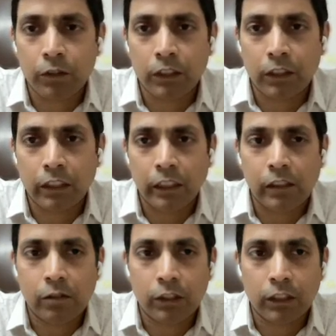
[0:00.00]
which are the
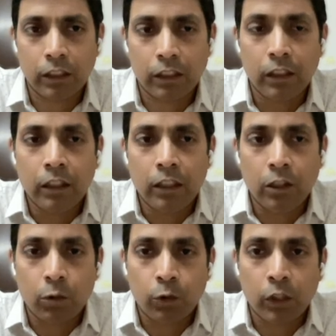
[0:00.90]
deals which are
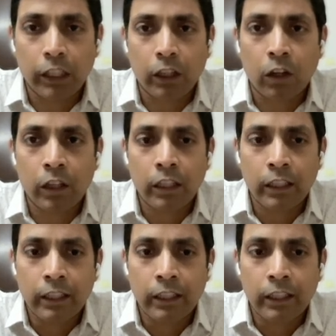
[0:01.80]
you're working on.